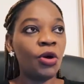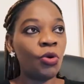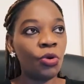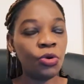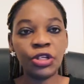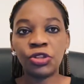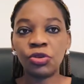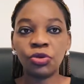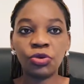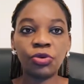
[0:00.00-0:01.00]
or it's
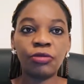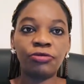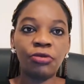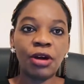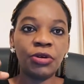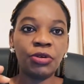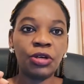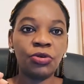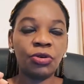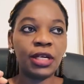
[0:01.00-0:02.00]
not only
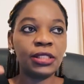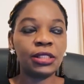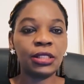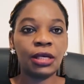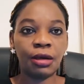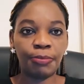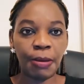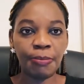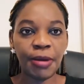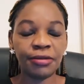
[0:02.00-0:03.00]
$400 per
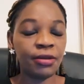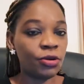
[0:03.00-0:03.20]
month.